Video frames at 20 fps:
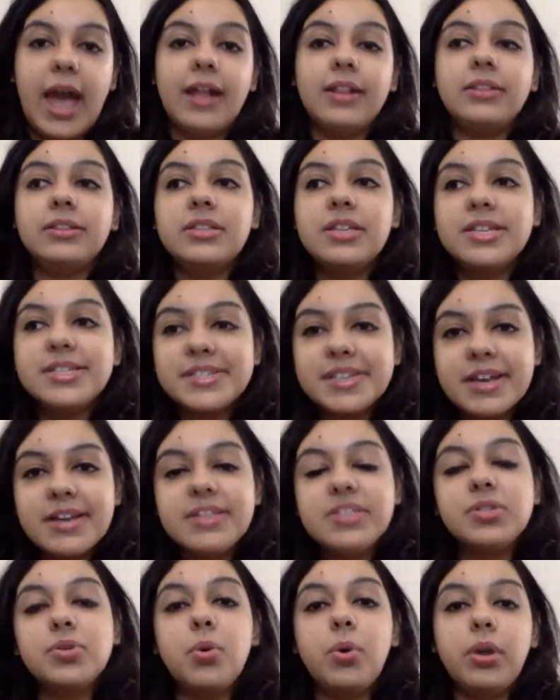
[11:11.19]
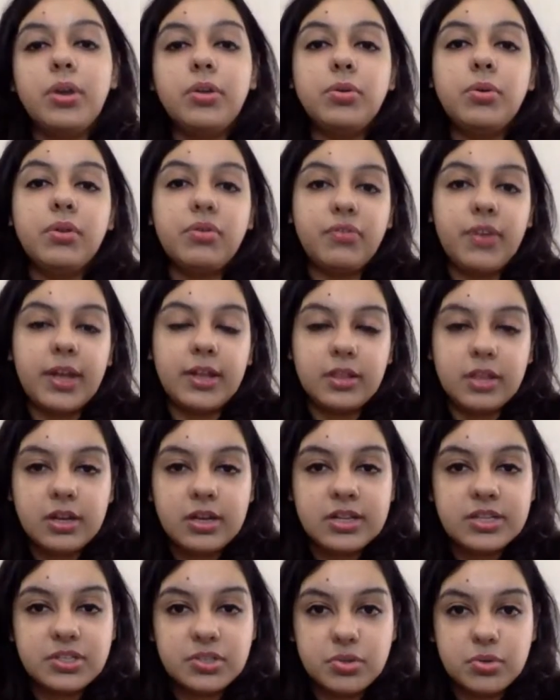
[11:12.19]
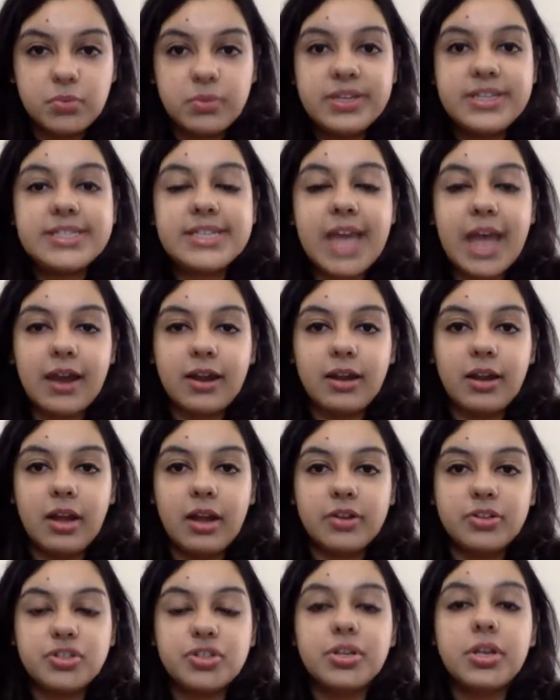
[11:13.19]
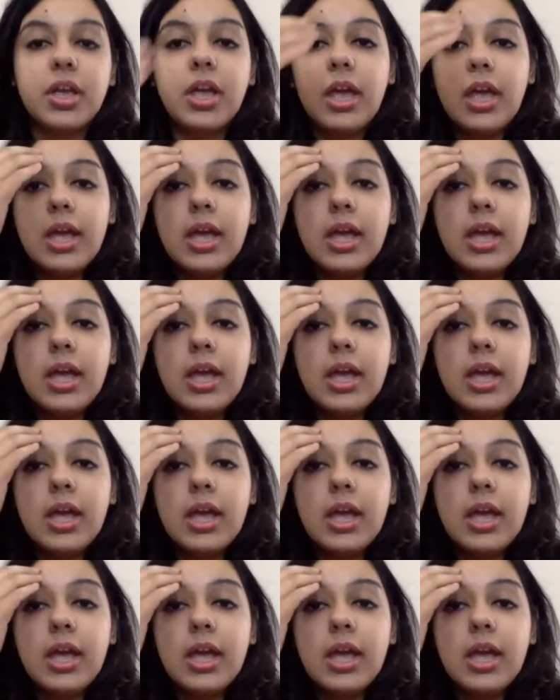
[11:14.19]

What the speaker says: And this is going to affect the consumers at large.